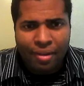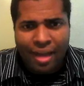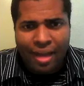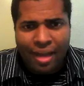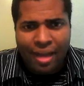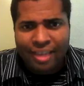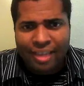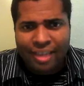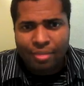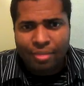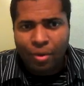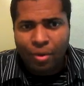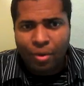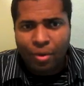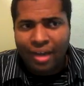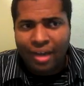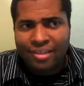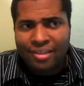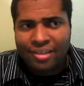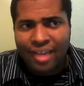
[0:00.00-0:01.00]
asking me what
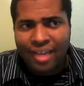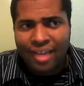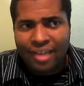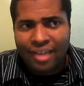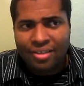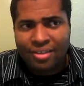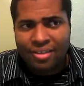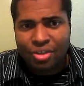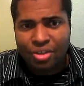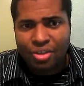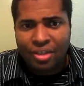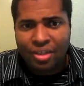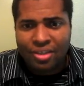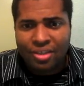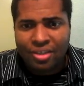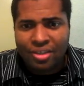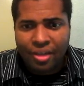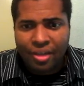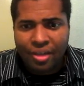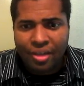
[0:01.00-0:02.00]
kind of sciences should they
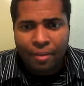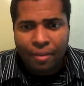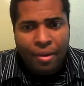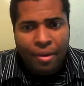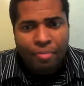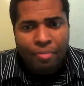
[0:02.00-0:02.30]
study.